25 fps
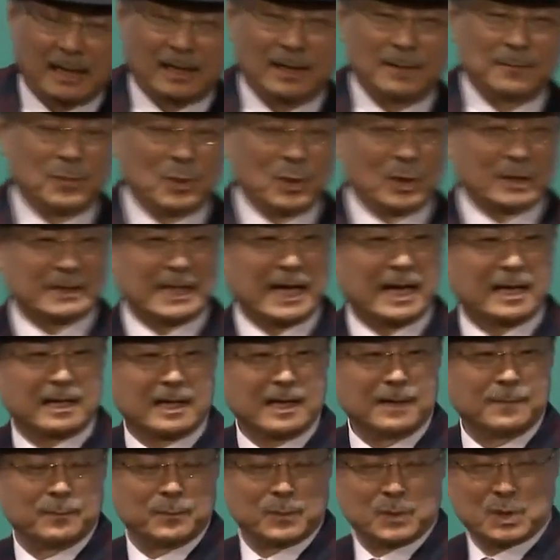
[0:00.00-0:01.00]
is because
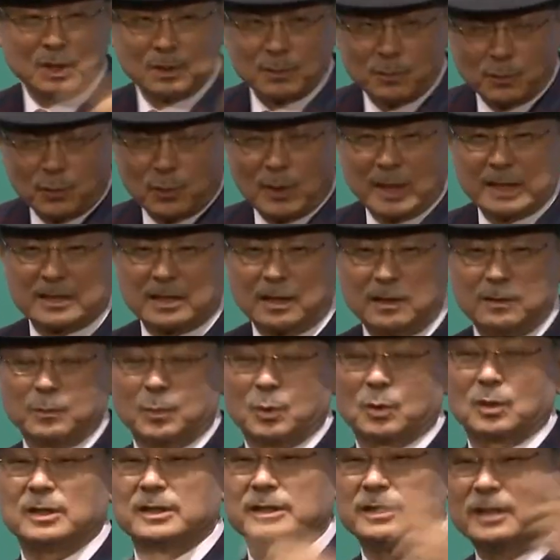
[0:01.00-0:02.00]
this smartphone
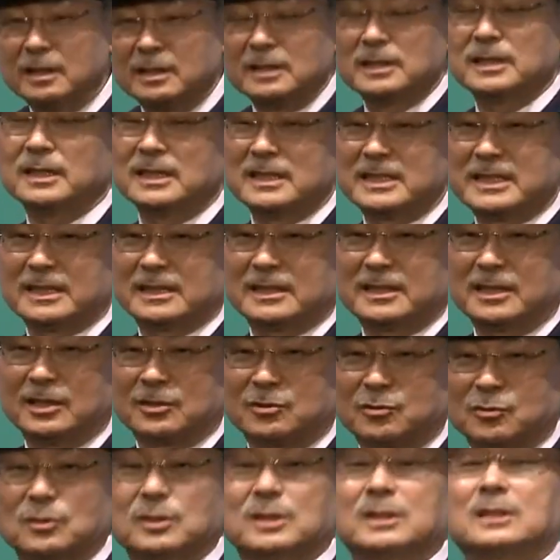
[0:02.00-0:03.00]
is connecting
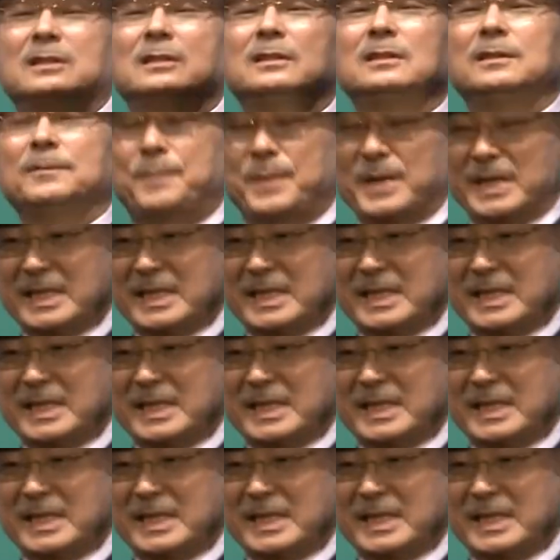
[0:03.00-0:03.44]
people and